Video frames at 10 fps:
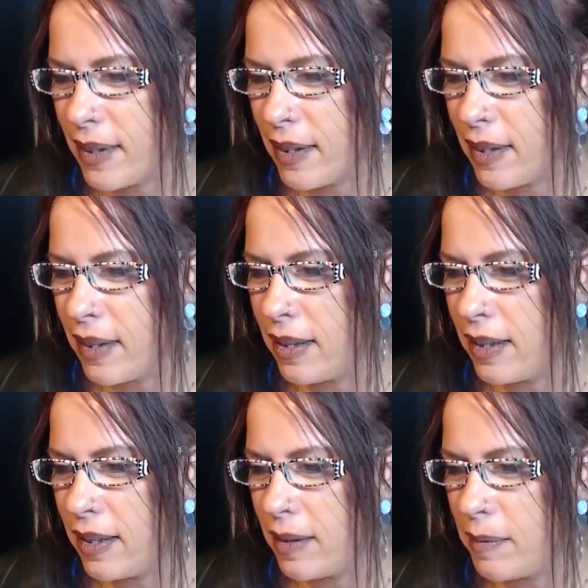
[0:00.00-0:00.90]

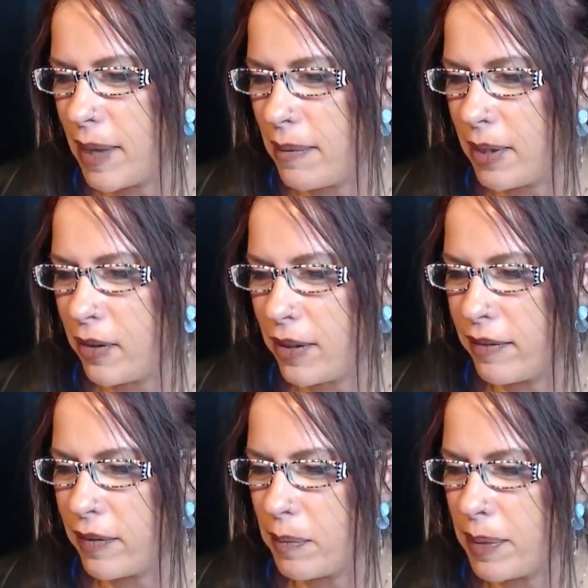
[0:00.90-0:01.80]
Um, Bobby
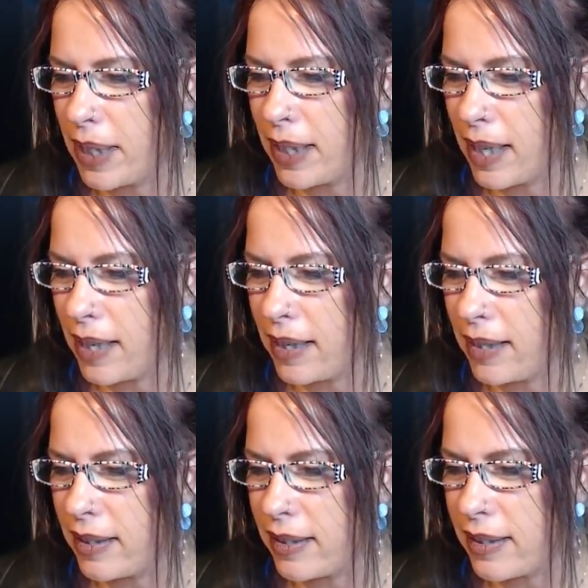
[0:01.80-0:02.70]
Curran for the big
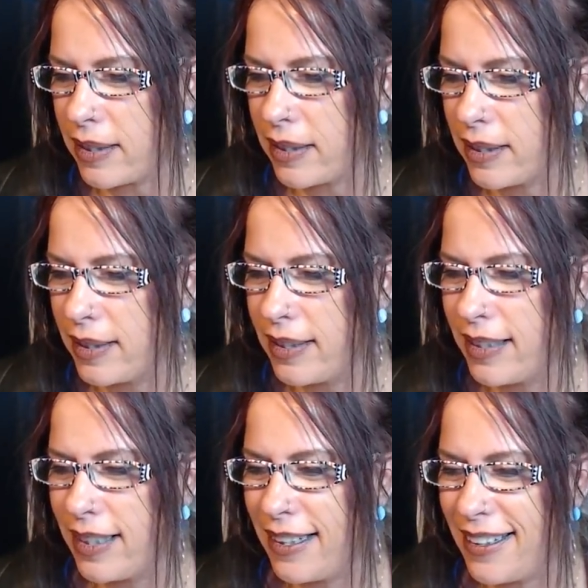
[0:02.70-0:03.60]
guys.
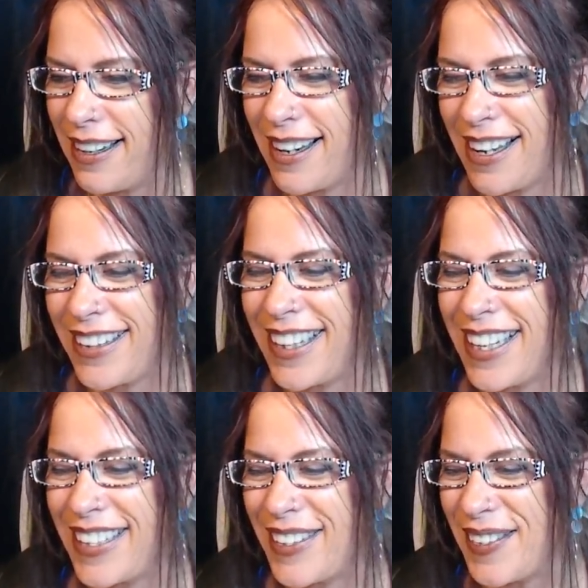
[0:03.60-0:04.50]
Ah,
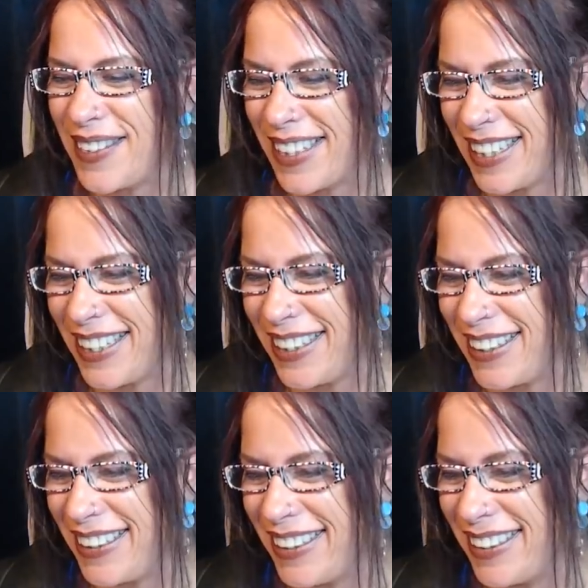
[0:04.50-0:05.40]
thanks,
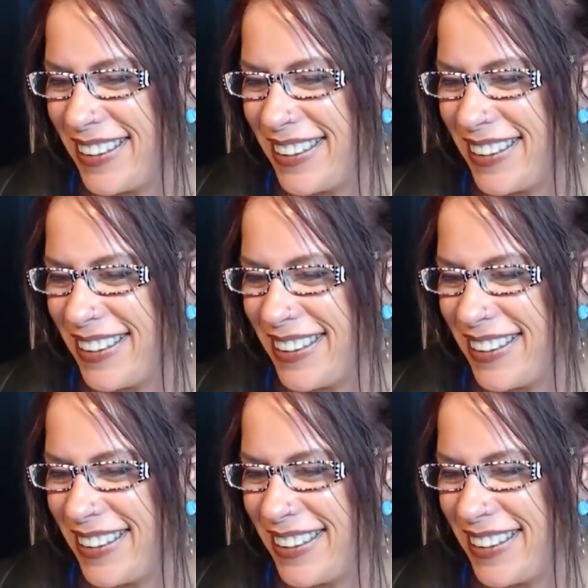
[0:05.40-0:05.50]
Suzanne.